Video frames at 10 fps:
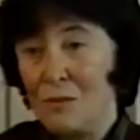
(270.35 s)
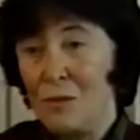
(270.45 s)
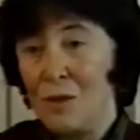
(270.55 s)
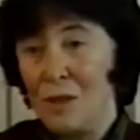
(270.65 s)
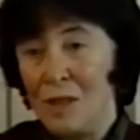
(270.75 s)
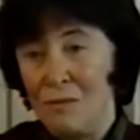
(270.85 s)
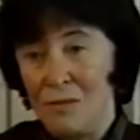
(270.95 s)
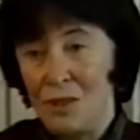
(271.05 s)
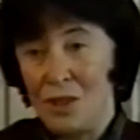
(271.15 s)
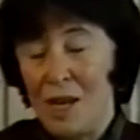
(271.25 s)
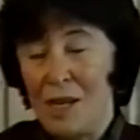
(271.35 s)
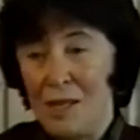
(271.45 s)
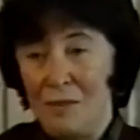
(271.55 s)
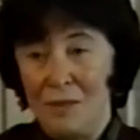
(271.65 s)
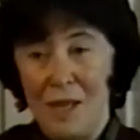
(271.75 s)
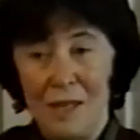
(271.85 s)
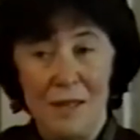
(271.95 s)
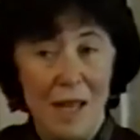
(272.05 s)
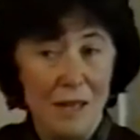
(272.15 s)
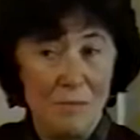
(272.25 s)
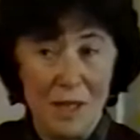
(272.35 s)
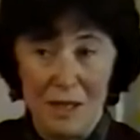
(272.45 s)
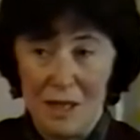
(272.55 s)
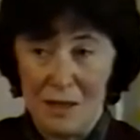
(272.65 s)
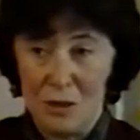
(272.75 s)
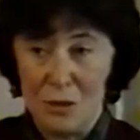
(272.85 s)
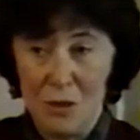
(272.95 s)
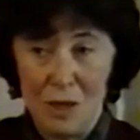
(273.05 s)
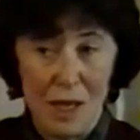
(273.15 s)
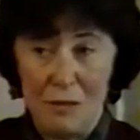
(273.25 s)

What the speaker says: world in which I lived had not been destroyed,